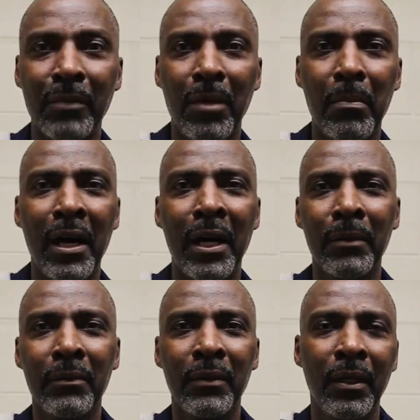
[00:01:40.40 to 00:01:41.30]
out to my
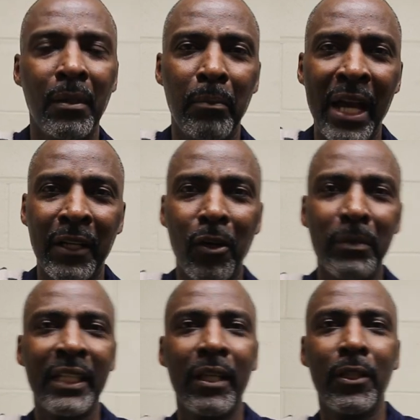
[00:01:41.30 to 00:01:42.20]
mom back home
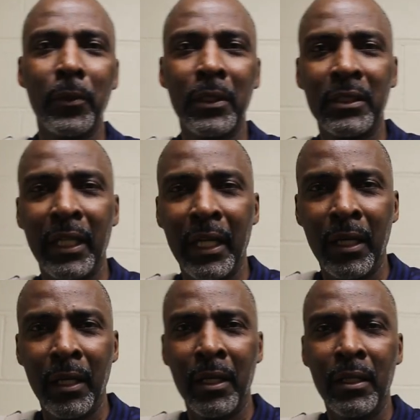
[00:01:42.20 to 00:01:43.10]
in Saint Louis, and
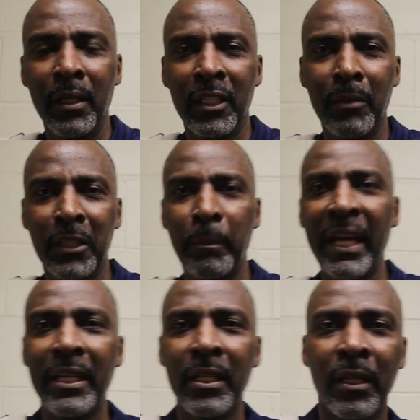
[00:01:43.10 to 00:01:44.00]
uh, to Miss
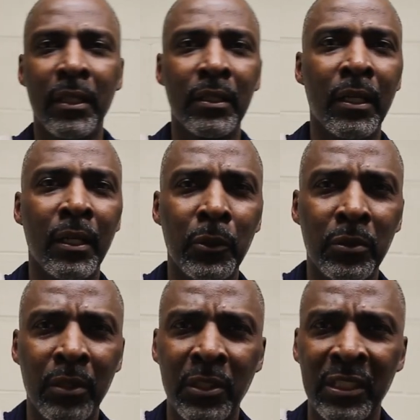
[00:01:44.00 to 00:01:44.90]
Pat Young, uh, who,
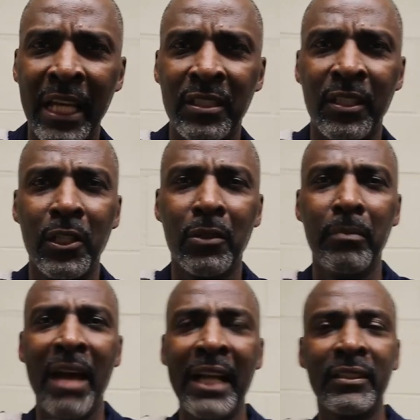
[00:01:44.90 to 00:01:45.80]
who just had surgery
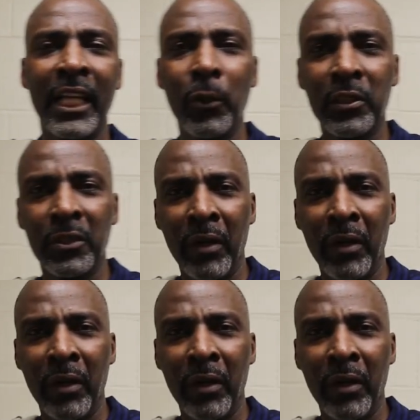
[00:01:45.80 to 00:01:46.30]
back in Saint Louis as